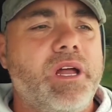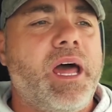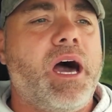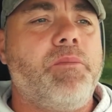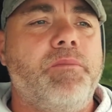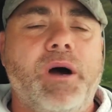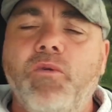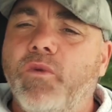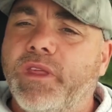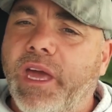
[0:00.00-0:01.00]
going to help him
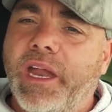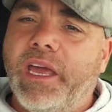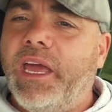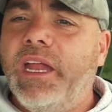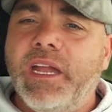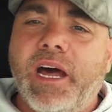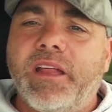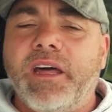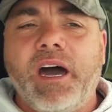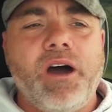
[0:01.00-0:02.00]
out with getting in and
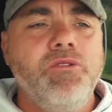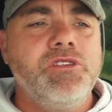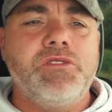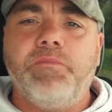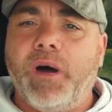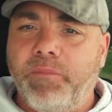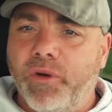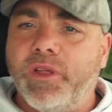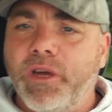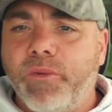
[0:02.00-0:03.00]
out of the house by
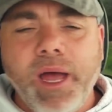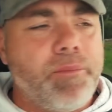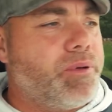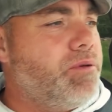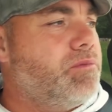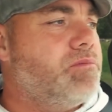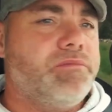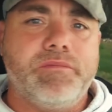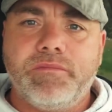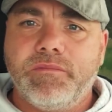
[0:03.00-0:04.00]
building a ramp.
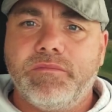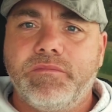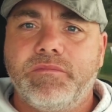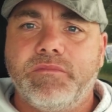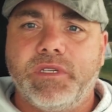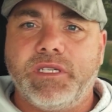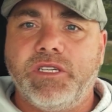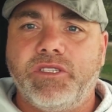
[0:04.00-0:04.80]
Let's get